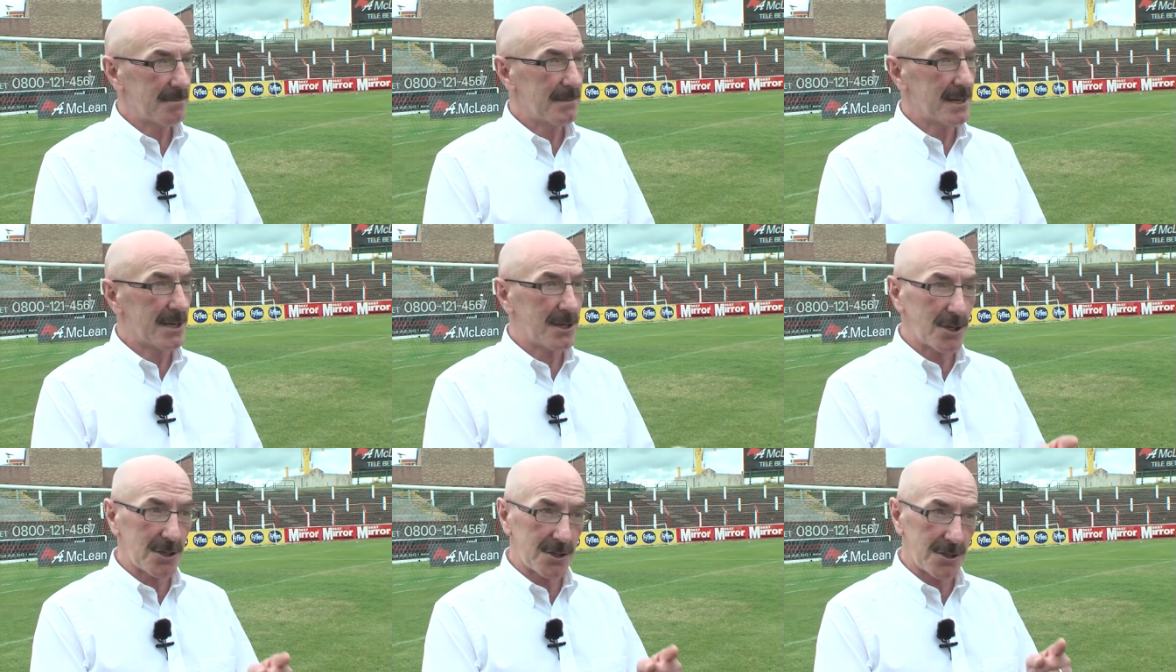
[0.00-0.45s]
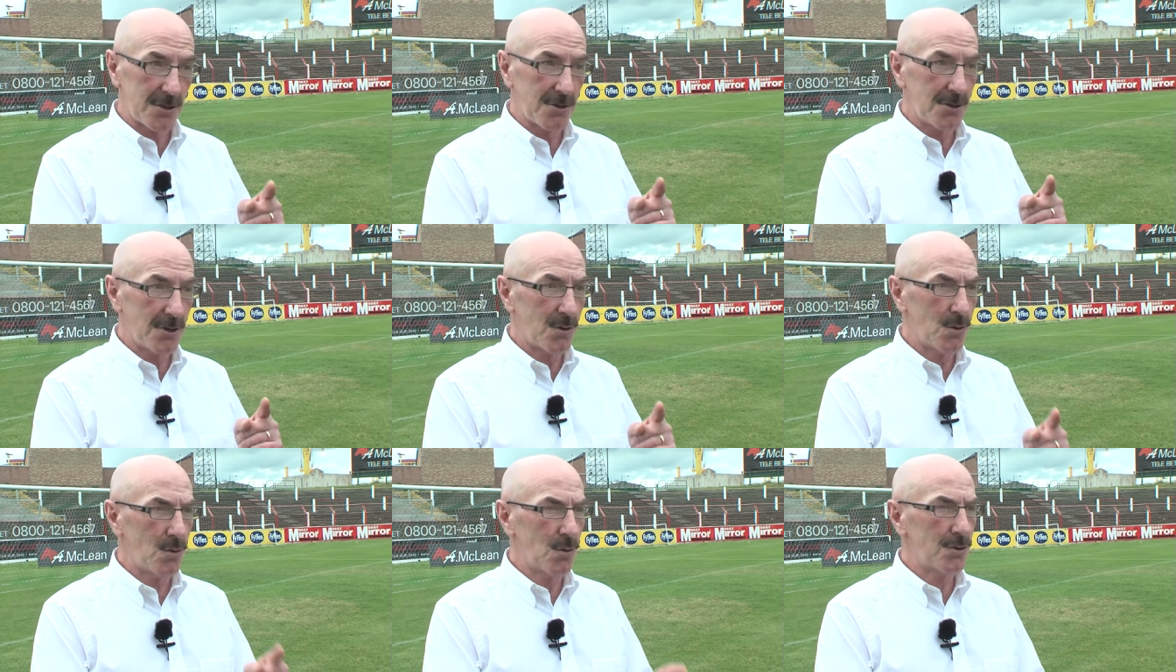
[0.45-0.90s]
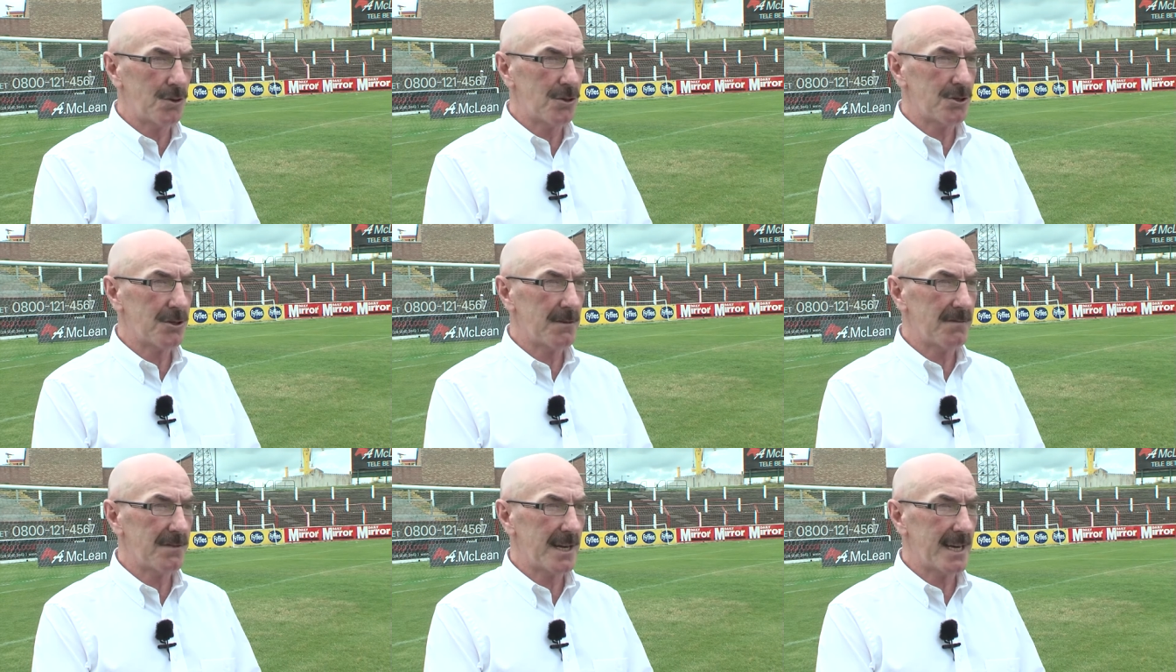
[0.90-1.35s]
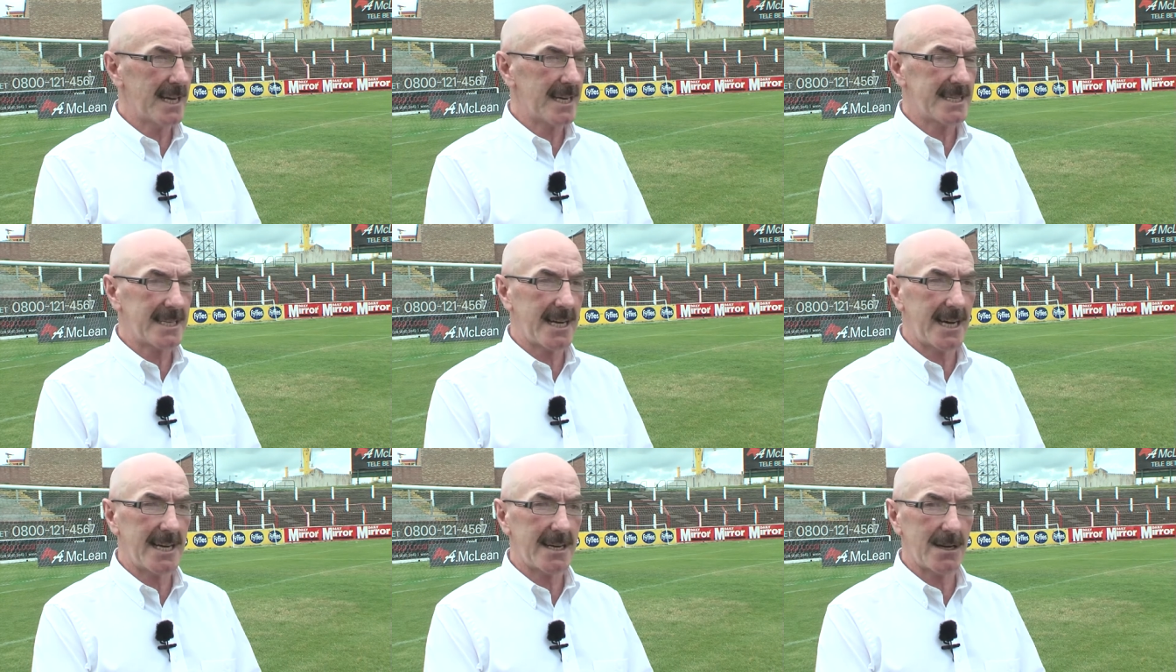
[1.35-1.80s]
because they're the holders of the
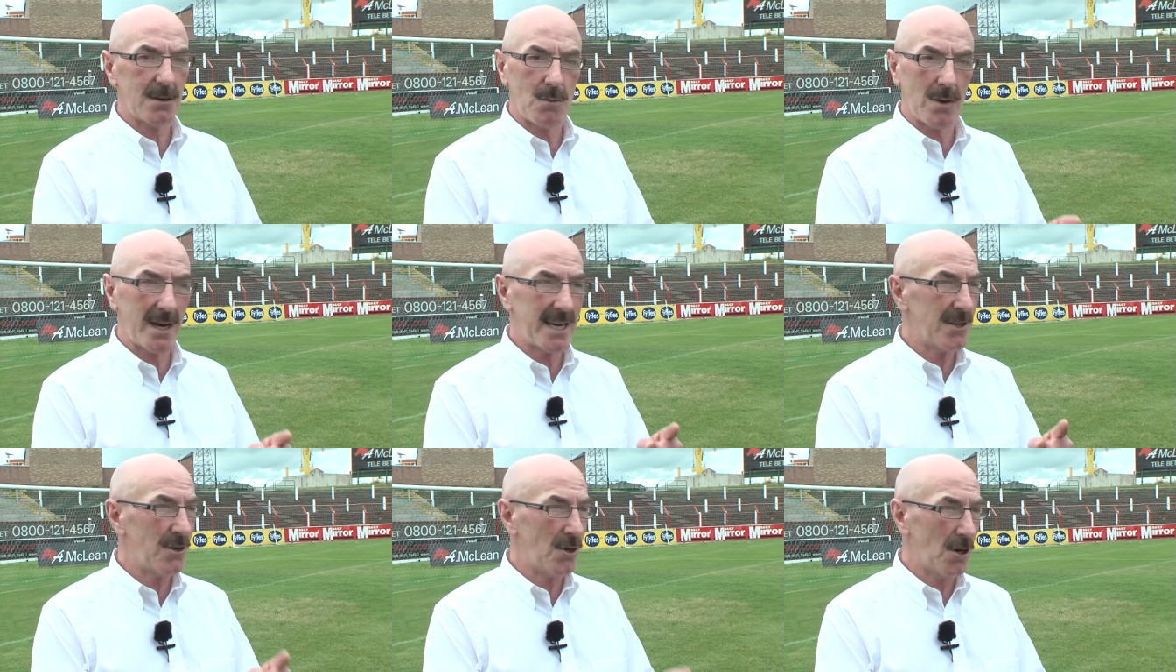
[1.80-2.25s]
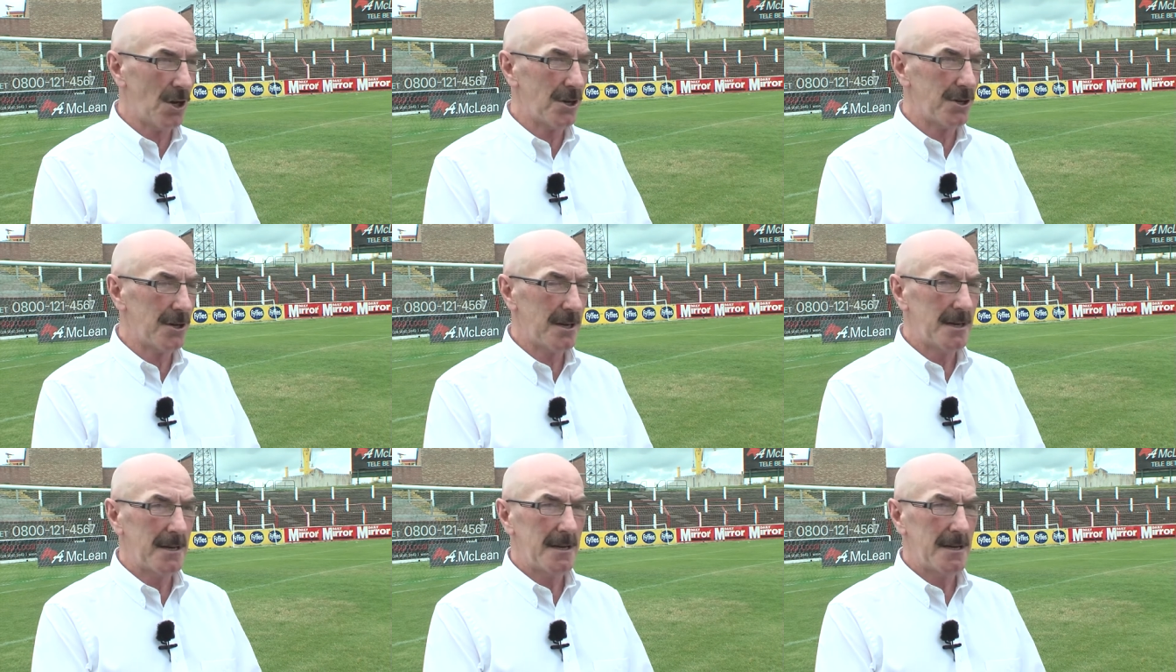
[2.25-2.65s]
league title, why not?